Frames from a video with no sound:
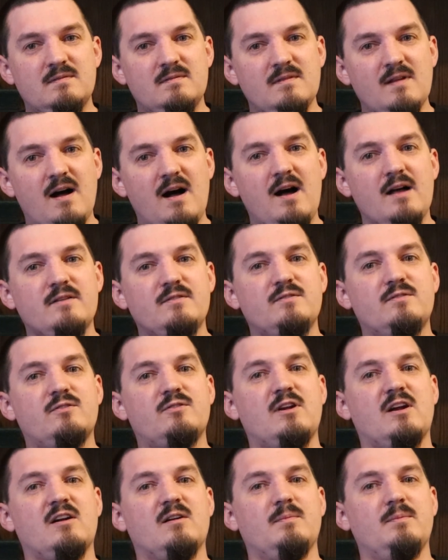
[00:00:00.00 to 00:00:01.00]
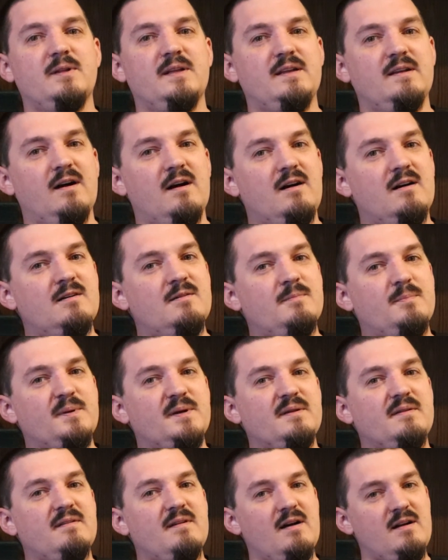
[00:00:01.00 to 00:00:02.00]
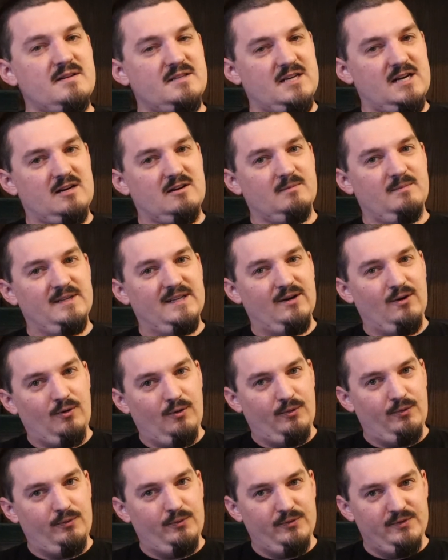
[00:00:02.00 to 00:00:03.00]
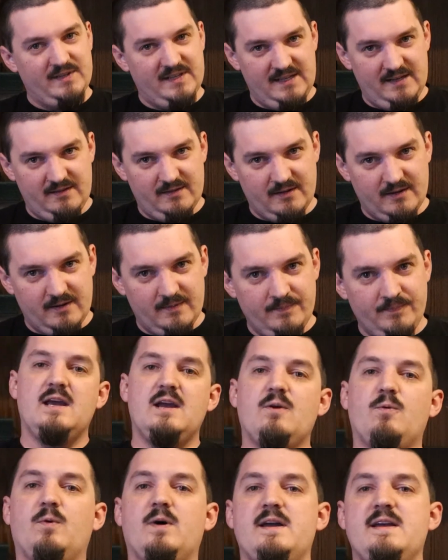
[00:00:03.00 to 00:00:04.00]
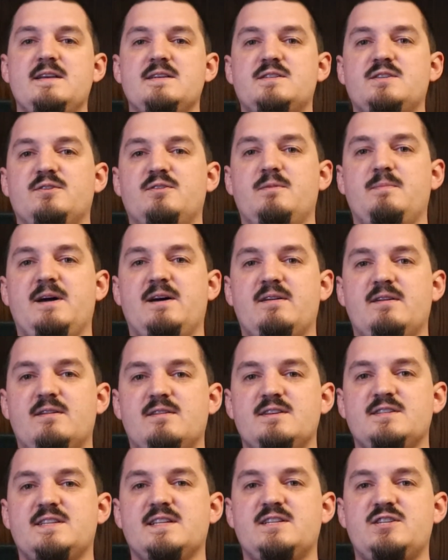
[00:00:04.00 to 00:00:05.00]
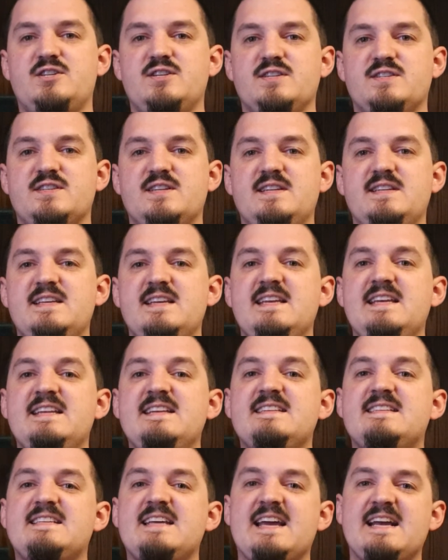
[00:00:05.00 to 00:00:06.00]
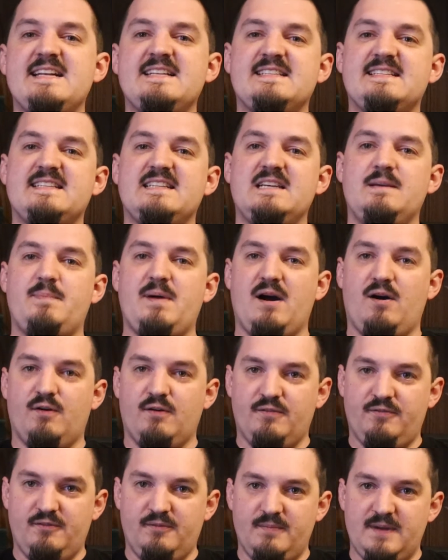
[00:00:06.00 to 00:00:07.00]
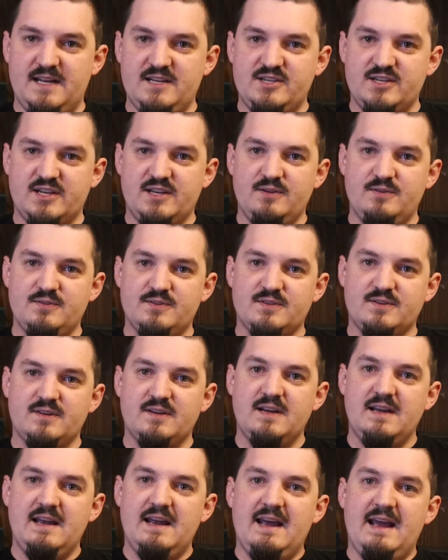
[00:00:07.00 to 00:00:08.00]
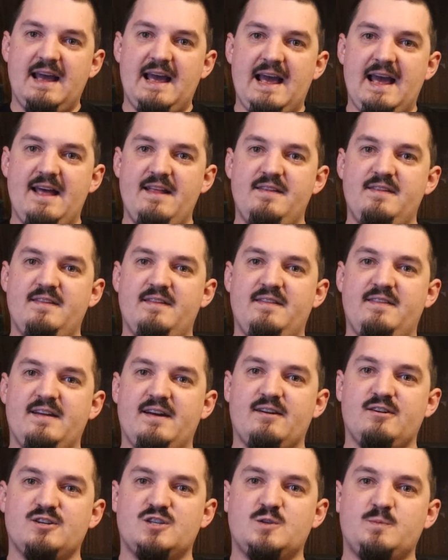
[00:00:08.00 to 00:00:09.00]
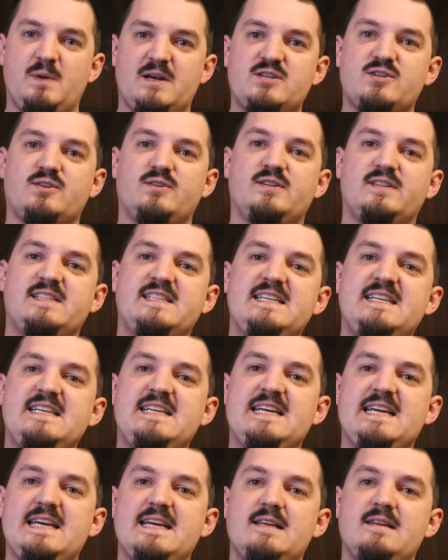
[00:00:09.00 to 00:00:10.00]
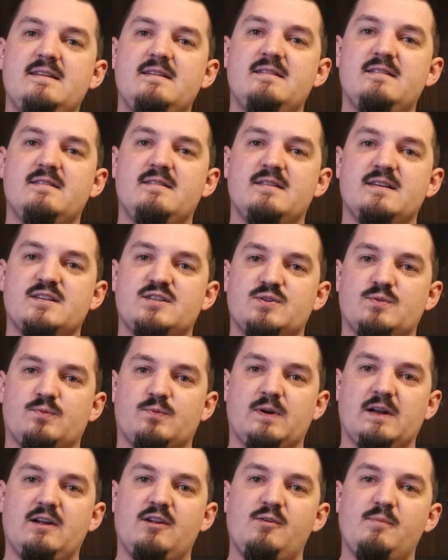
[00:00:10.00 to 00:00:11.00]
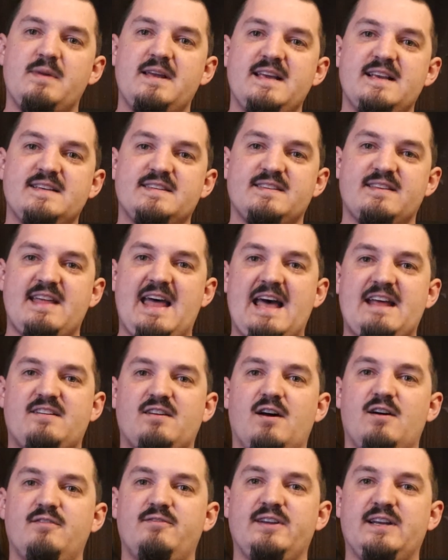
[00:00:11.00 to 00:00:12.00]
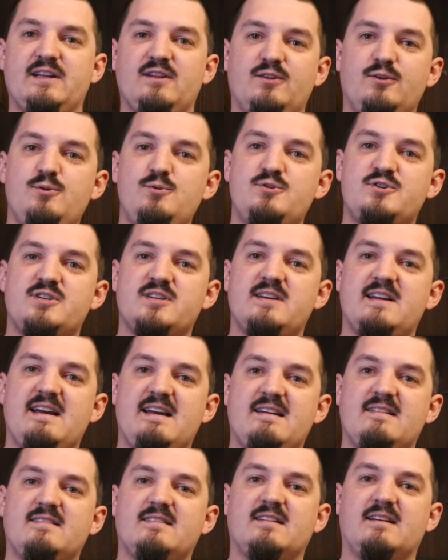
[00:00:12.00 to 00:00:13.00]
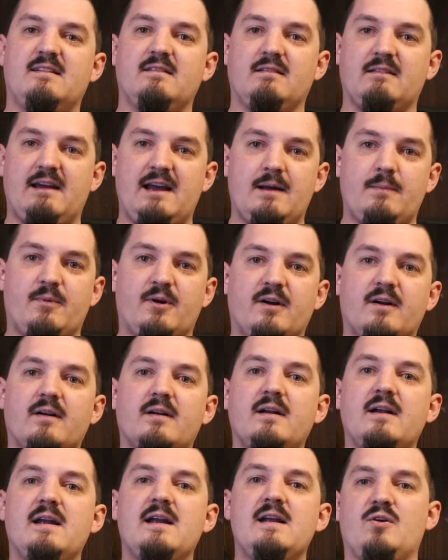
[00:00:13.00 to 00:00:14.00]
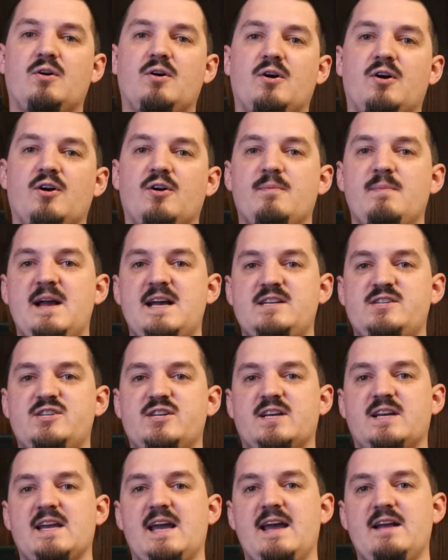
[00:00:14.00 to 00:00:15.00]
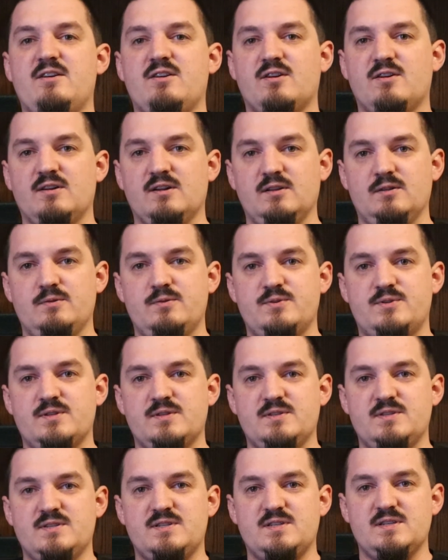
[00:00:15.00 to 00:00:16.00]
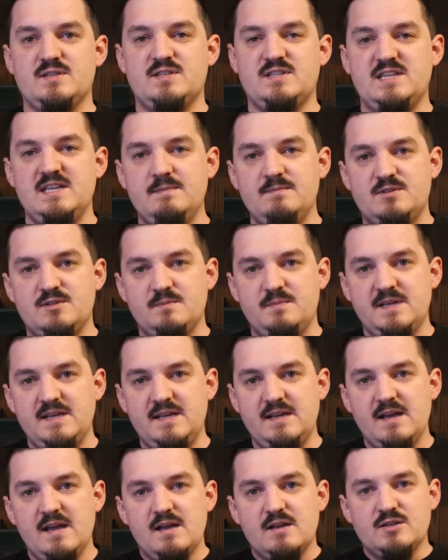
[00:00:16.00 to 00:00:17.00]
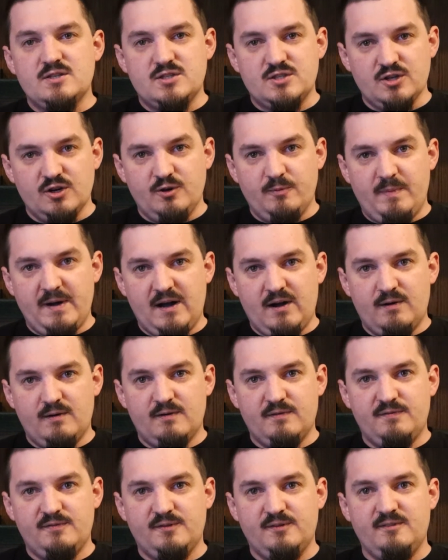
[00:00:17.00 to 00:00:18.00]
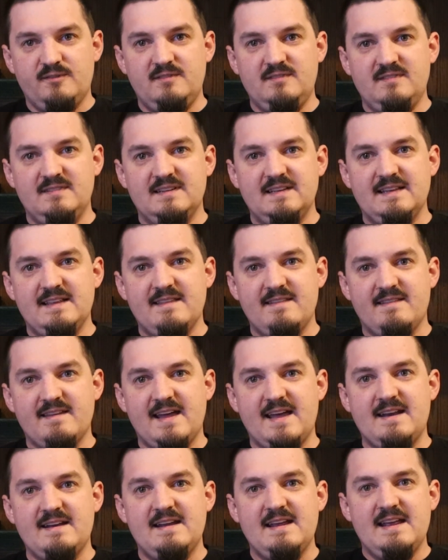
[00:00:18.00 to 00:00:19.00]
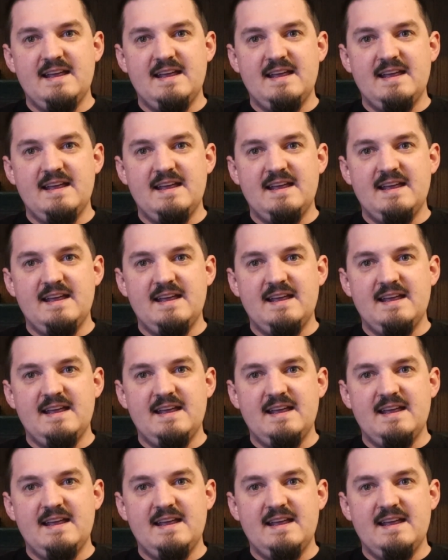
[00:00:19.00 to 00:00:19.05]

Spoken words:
not terribly young, but not terribly old either. What is known about her is that she is an intensely powerful magic user, and that her specialty in this realm is that of illusion and glamour. Her magic and her illusions seem to be so powerful that